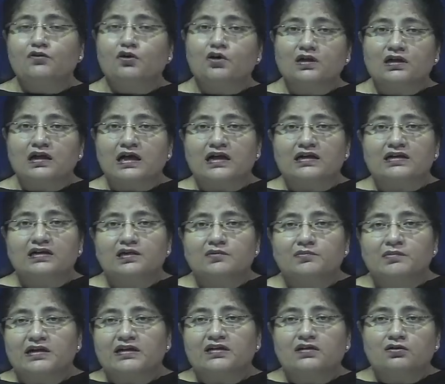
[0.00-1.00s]
or are there
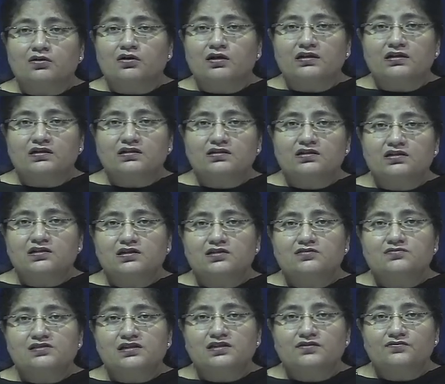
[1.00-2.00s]
better alternatives
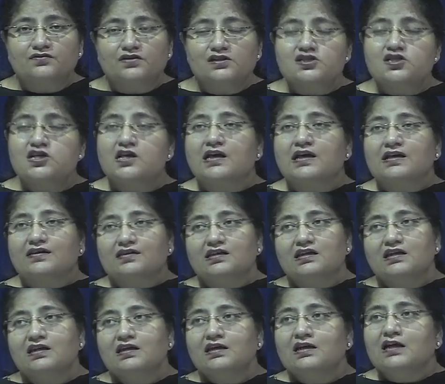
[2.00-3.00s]
in which
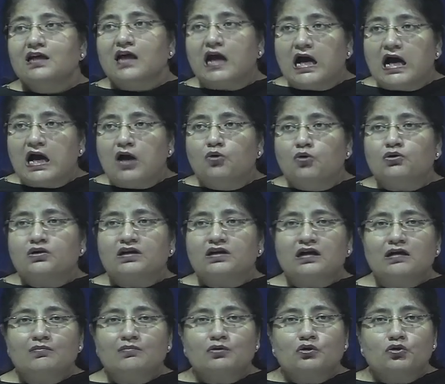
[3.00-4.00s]
the
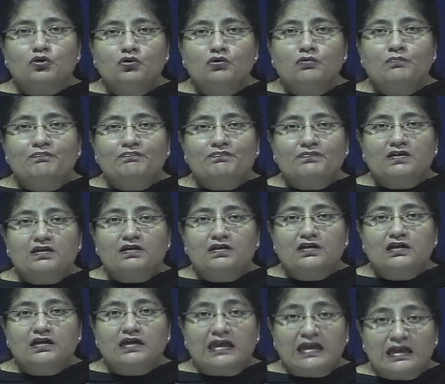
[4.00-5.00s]
outcome to
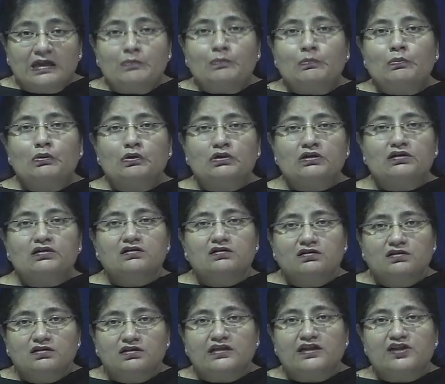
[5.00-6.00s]
input
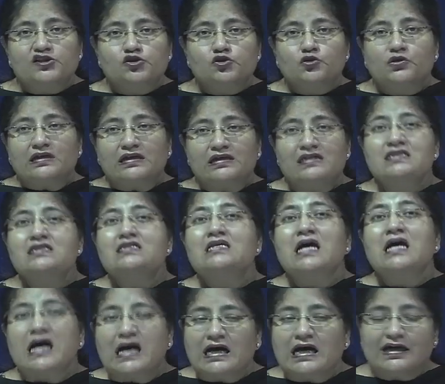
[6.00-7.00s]
ratio is
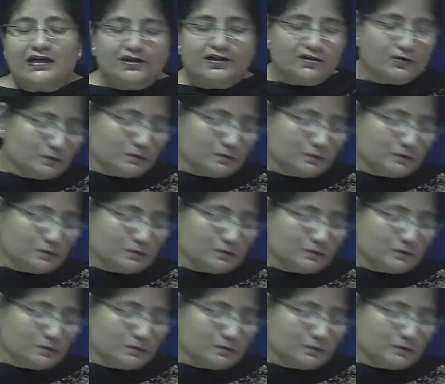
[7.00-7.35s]
higher?